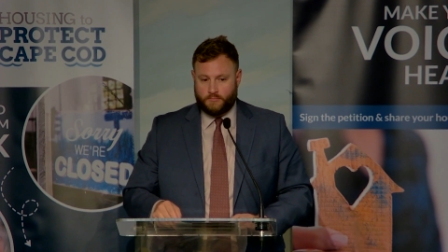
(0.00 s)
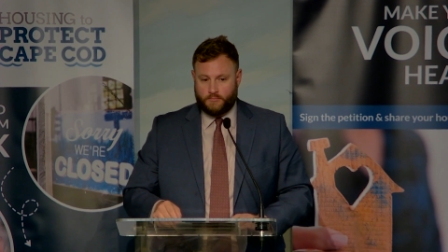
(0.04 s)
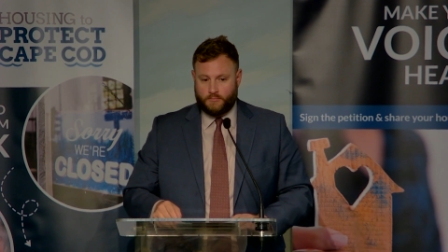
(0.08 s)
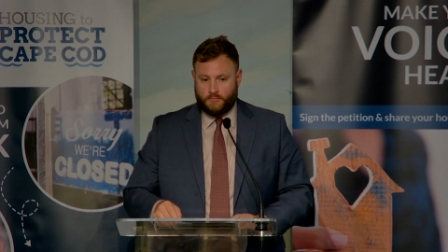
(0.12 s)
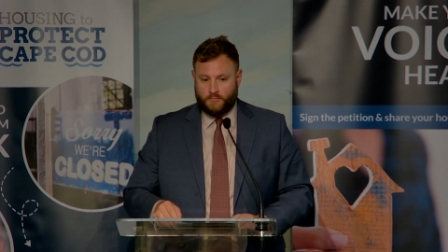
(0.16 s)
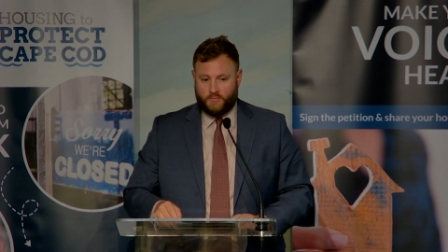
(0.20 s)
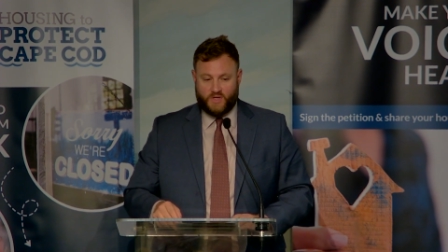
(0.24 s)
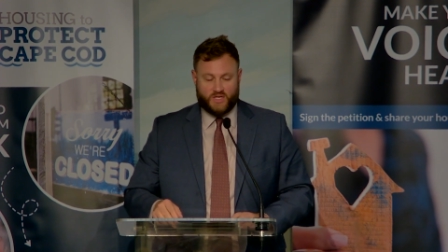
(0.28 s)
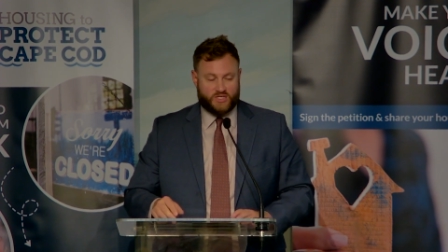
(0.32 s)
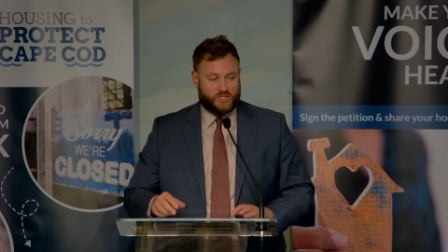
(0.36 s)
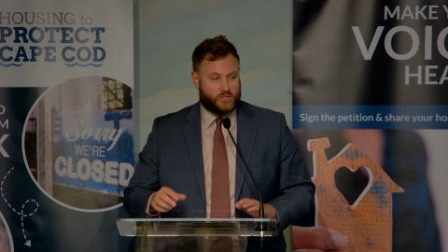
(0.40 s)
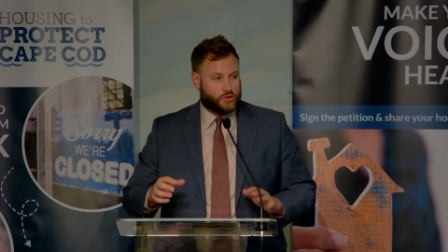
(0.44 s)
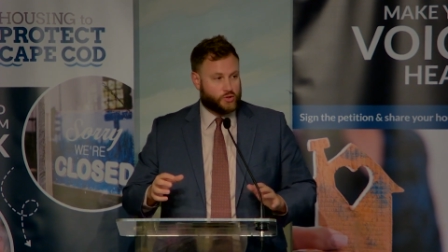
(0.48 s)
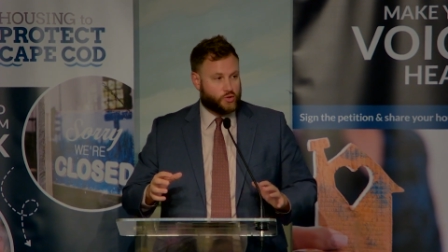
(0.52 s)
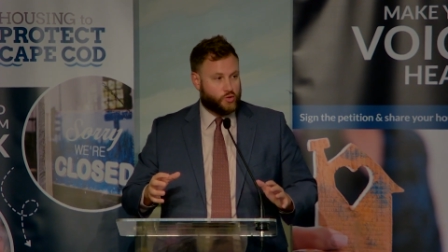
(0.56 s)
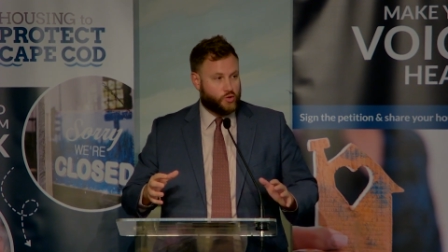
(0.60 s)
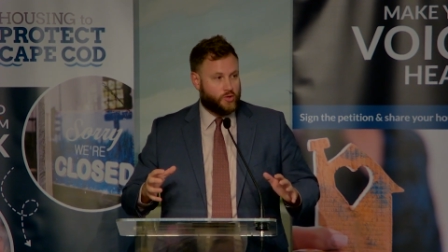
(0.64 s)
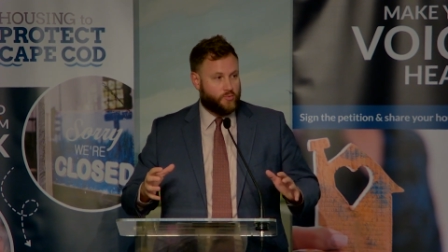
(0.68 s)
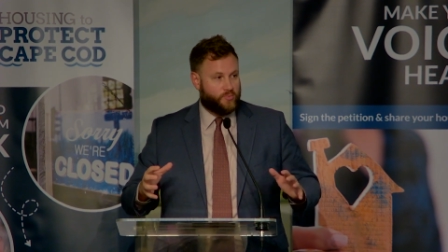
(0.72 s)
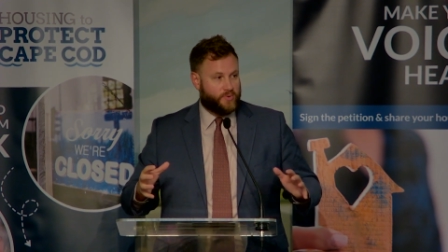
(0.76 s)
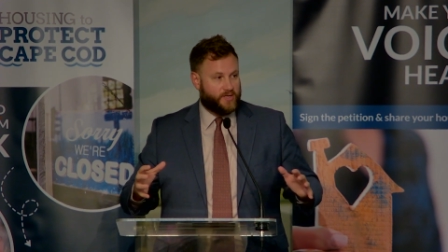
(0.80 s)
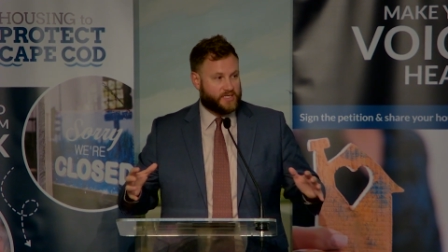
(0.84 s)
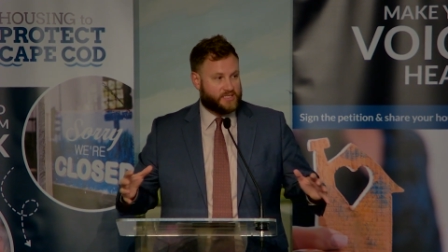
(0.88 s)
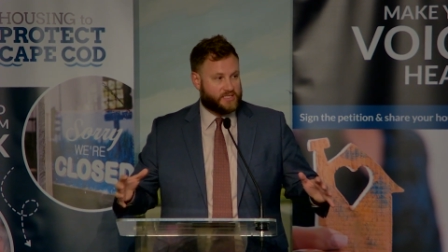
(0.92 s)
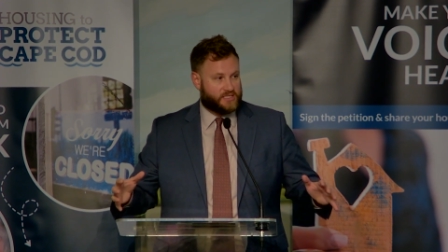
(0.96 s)
This is
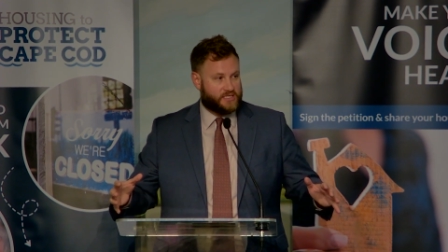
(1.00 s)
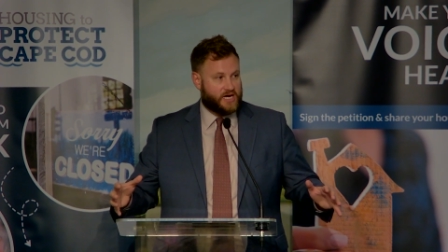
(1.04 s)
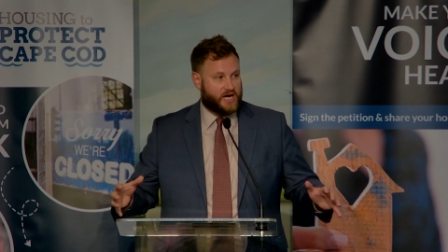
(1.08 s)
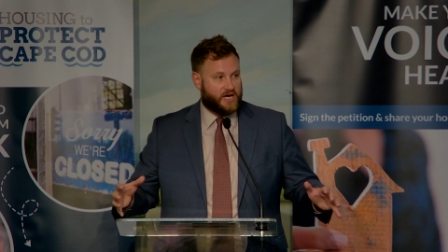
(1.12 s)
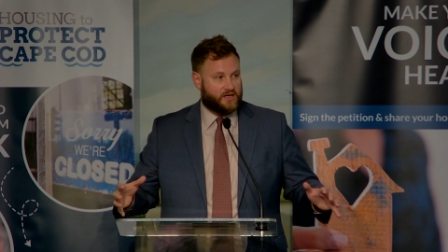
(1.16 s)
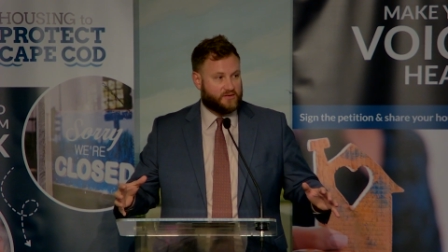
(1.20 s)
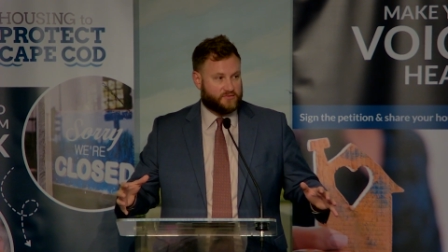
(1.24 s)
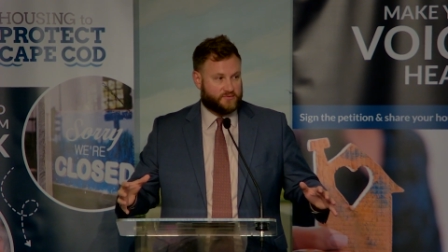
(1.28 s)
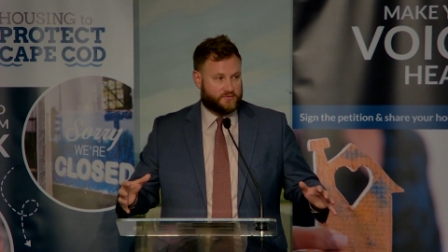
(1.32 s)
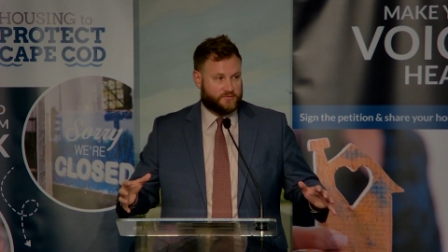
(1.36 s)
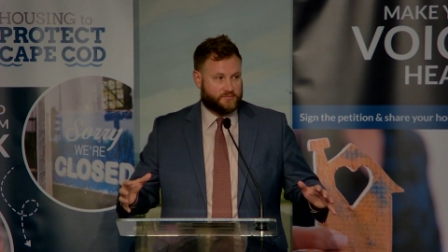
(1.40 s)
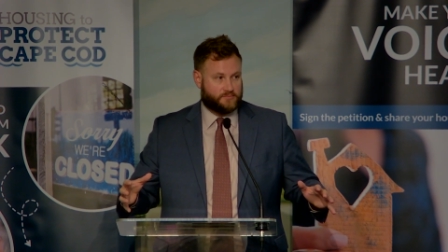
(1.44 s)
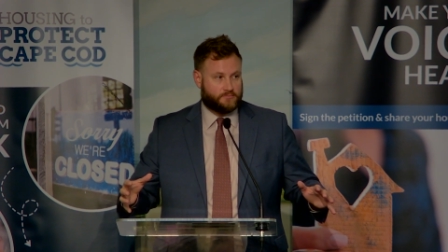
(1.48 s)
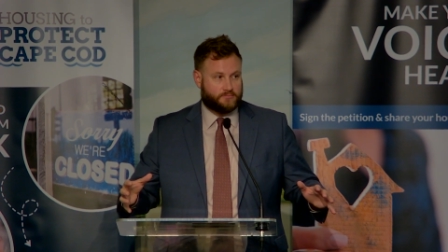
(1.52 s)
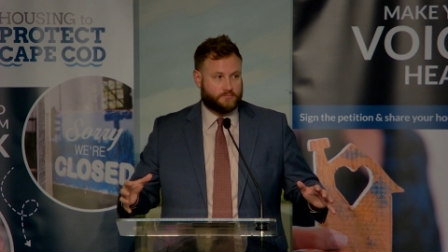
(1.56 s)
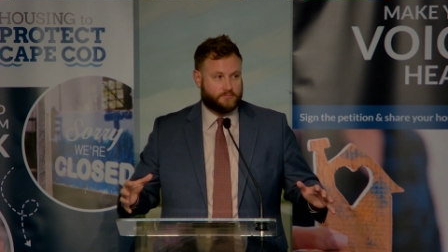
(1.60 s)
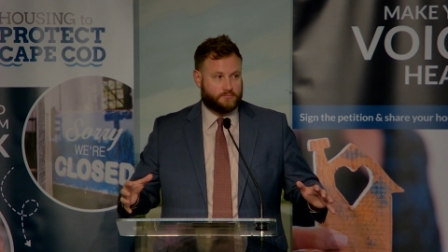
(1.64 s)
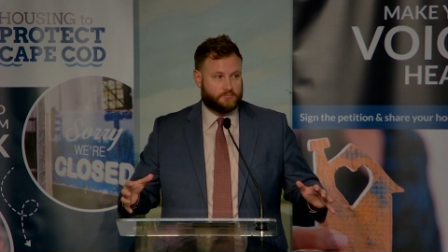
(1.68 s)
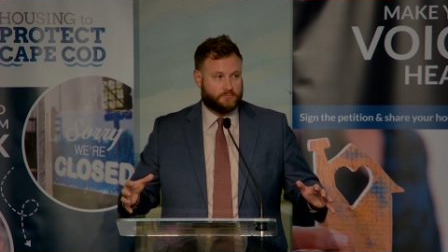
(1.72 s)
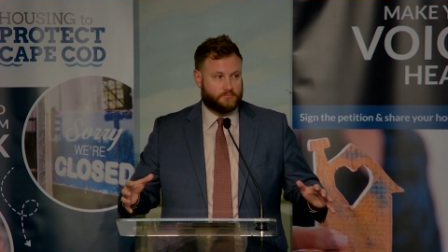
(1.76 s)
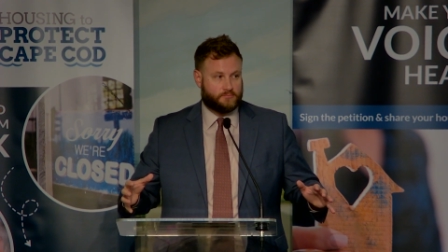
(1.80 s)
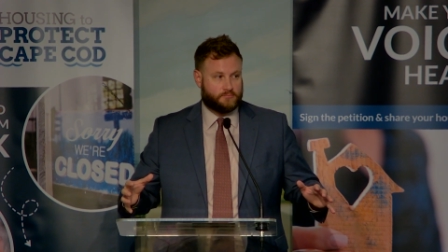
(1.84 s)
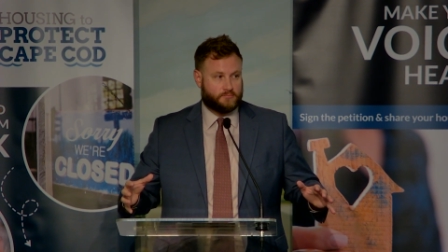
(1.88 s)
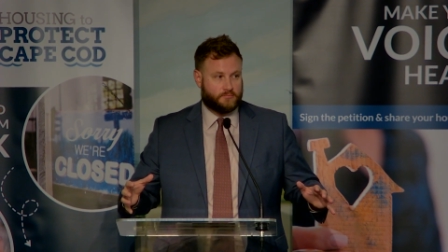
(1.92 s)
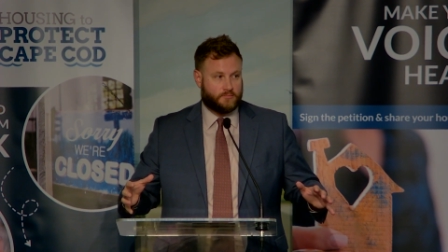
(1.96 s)
good, big stuff.
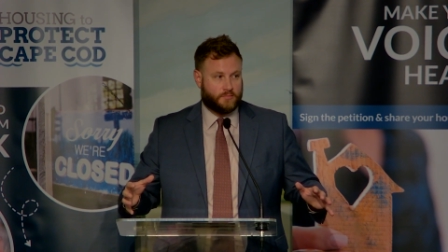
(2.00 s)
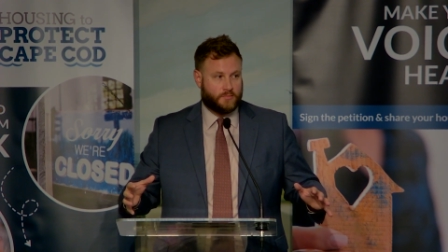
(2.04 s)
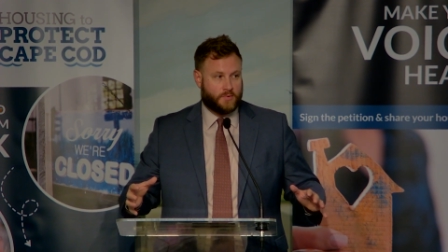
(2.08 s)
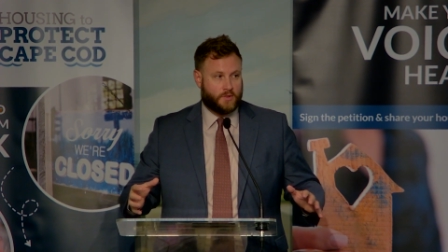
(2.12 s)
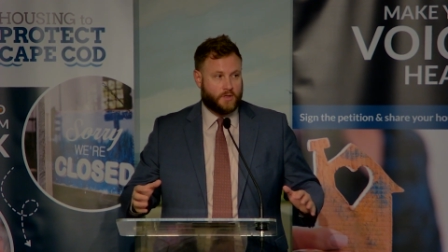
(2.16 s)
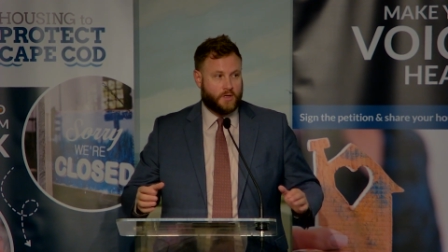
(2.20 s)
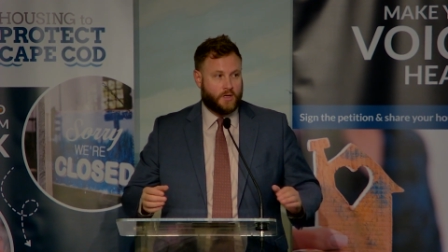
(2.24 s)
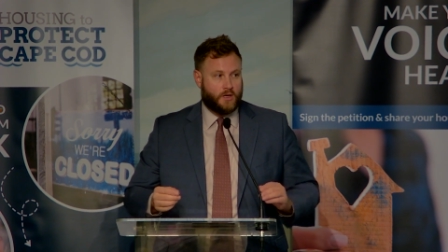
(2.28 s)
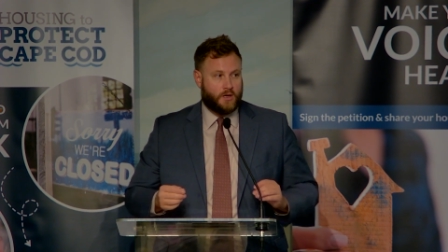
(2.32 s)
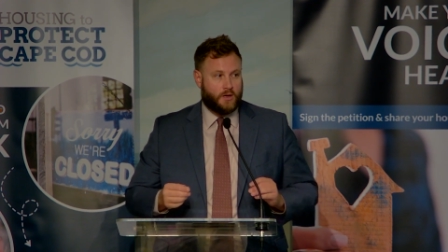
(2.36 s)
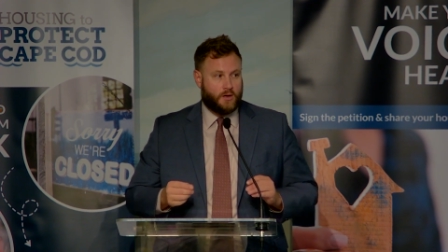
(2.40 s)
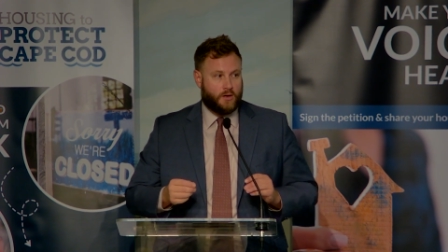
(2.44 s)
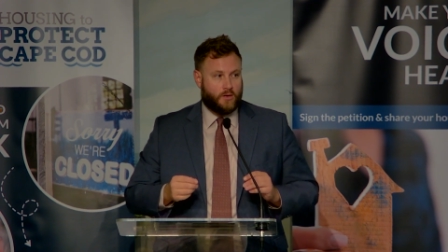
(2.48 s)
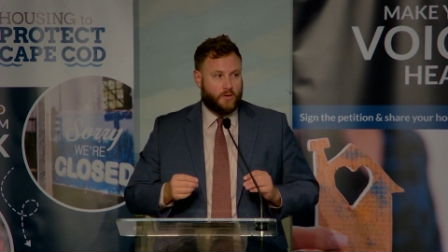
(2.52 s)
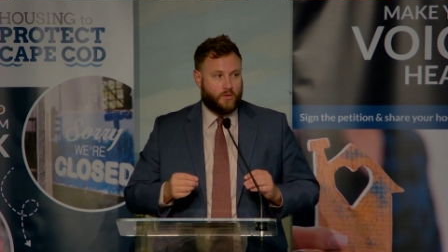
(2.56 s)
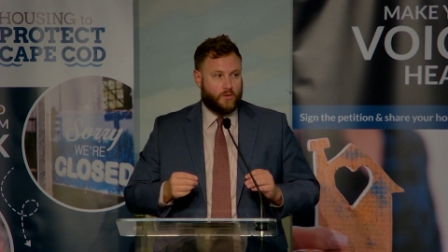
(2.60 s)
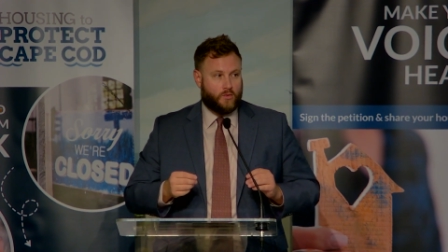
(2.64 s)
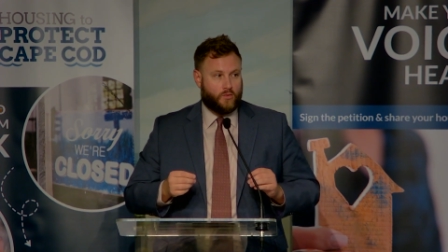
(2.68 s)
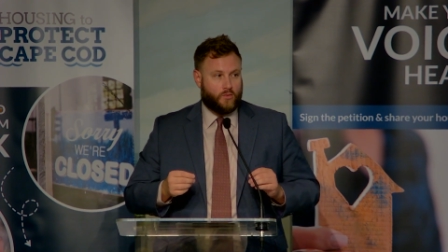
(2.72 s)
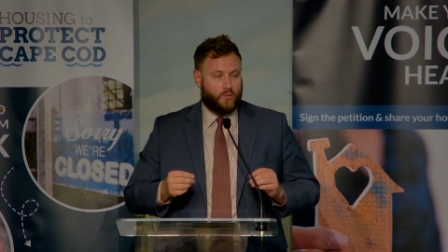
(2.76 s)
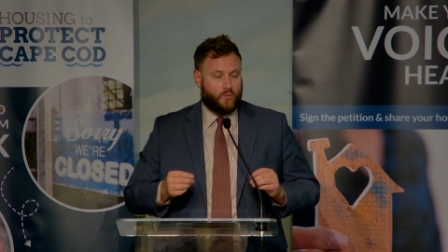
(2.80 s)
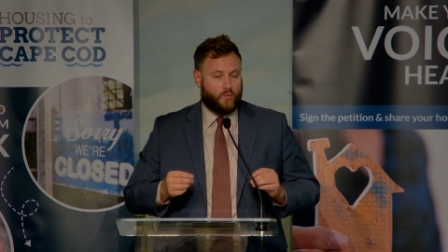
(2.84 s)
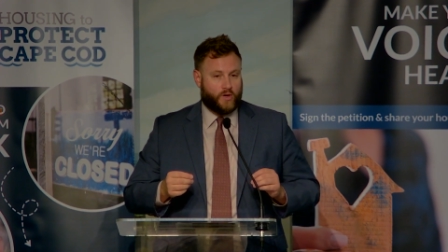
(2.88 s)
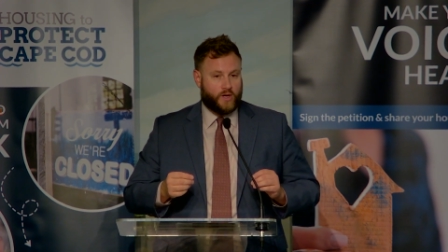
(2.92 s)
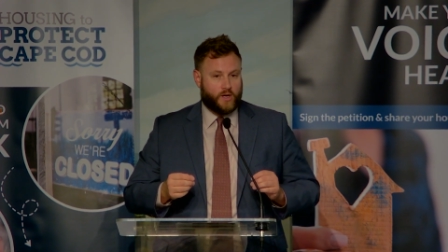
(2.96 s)

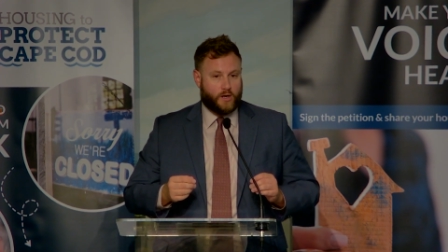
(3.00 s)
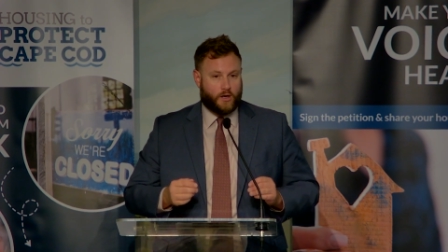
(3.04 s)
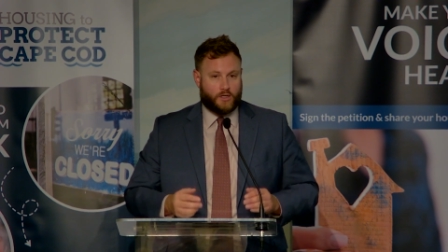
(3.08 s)
We